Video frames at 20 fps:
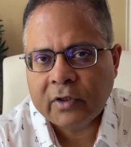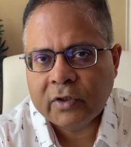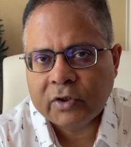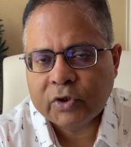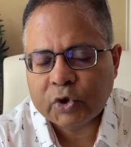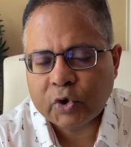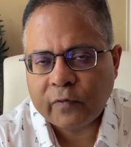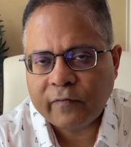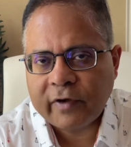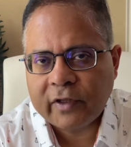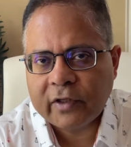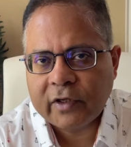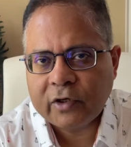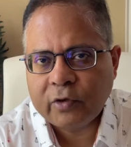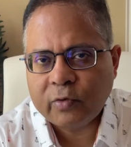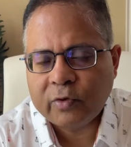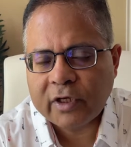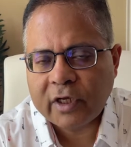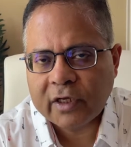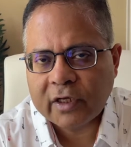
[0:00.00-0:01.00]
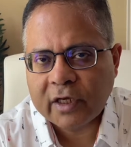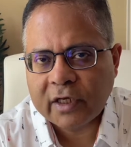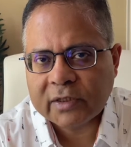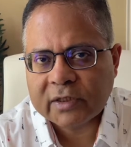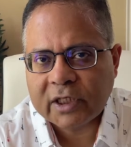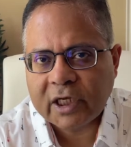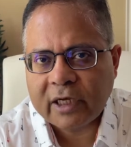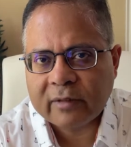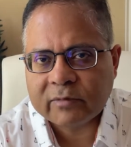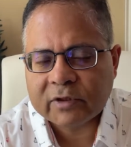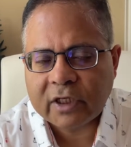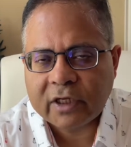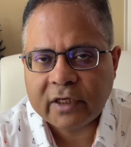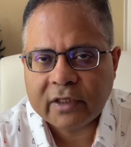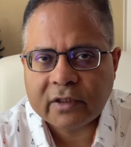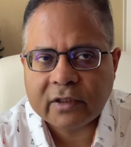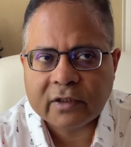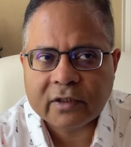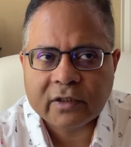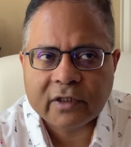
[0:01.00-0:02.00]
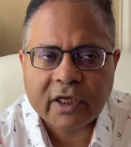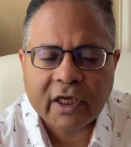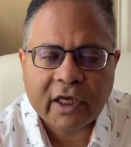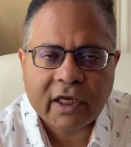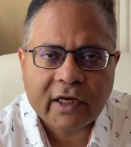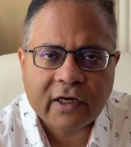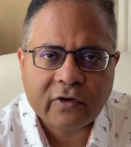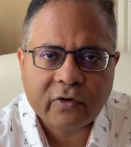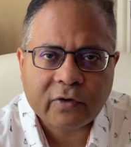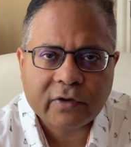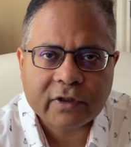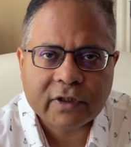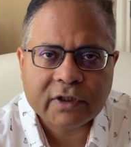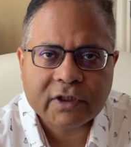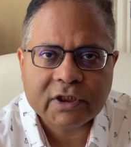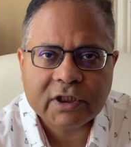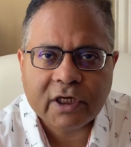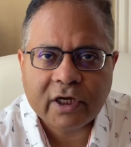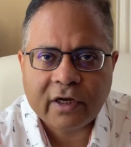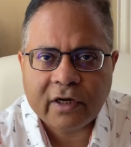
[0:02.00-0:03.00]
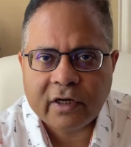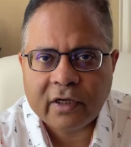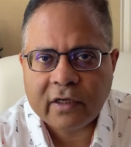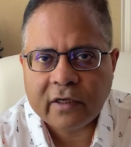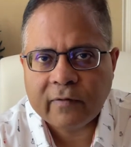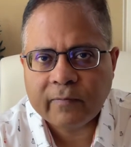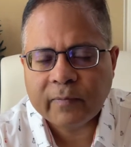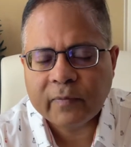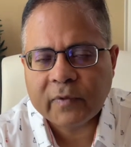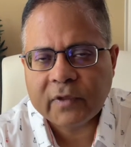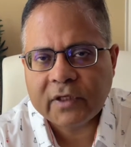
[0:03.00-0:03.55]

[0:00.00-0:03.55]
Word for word: So, whether you take exams like the GATE or the GRE,